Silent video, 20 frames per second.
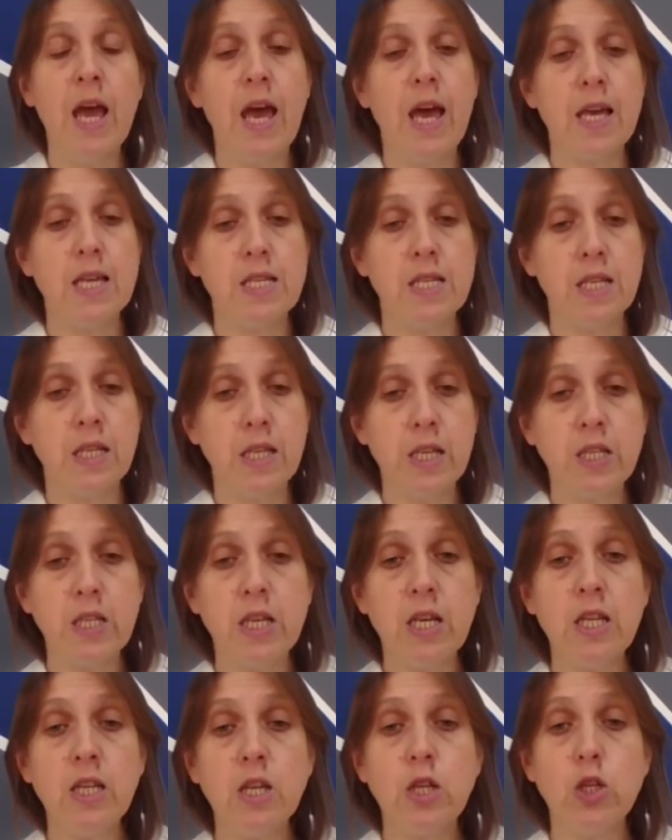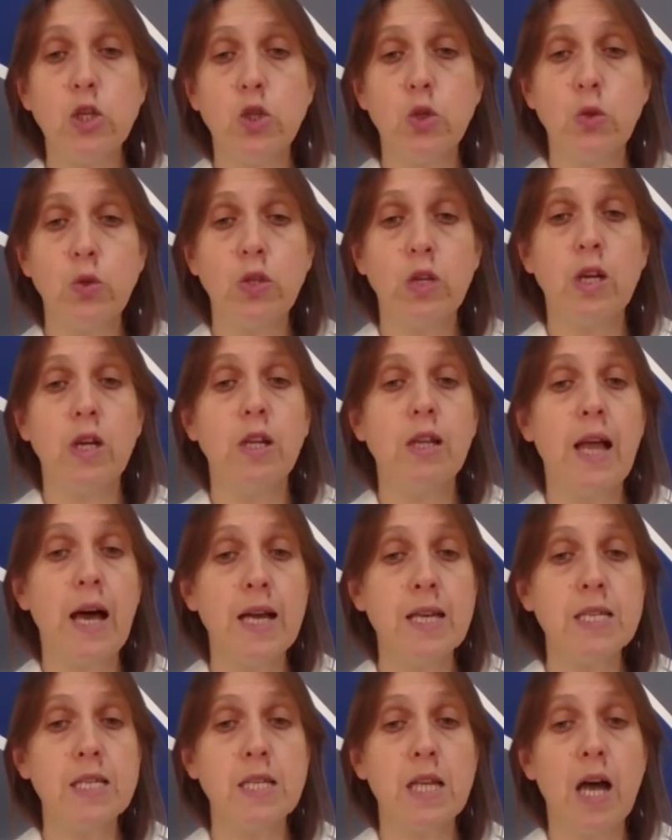as the lead-in should
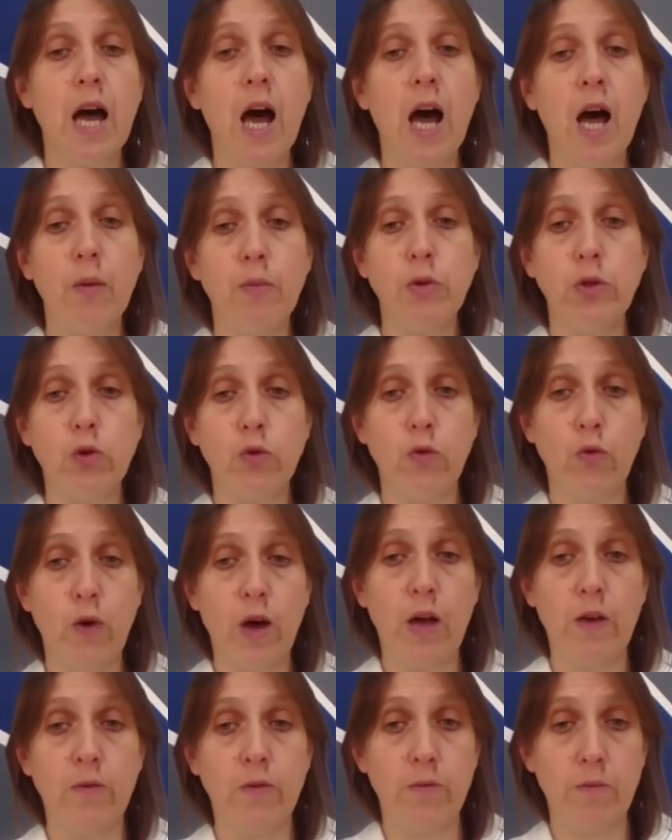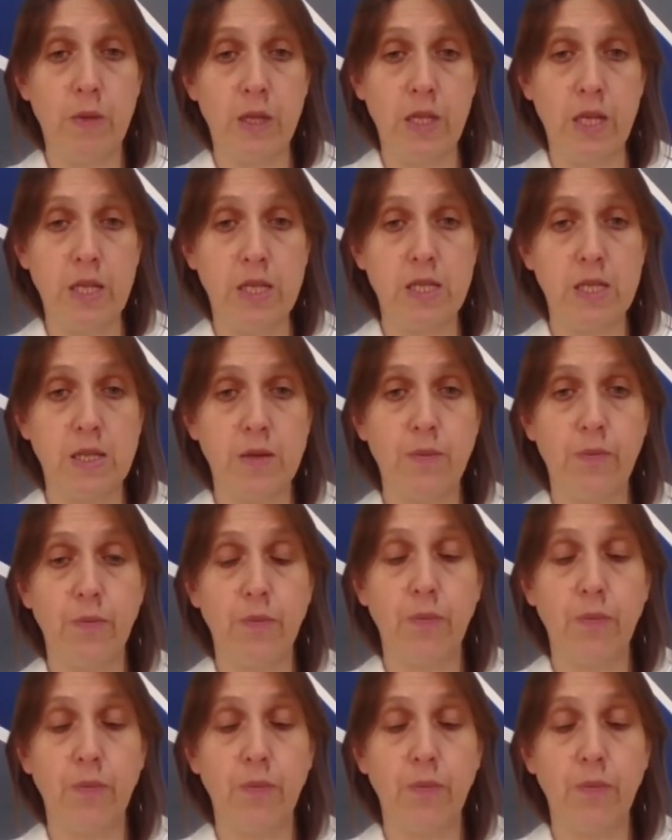last up to 5 minutes.